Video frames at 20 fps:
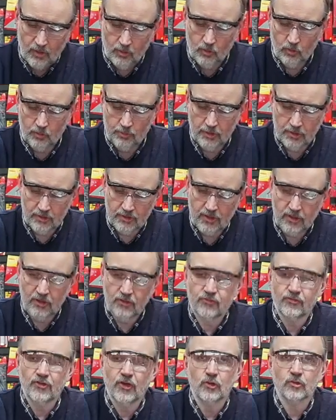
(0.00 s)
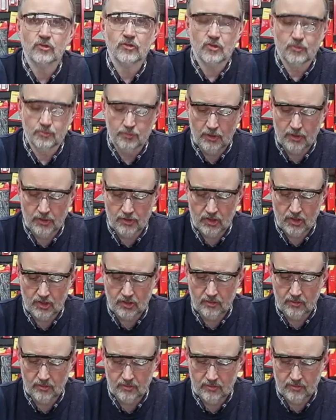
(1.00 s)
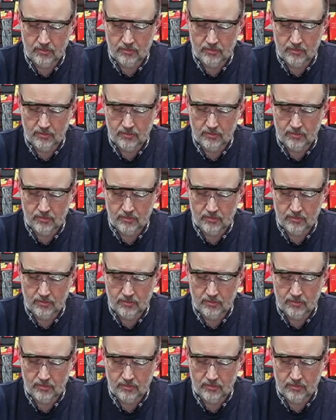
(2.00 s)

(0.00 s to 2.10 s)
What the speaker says: We'll put the felt polishing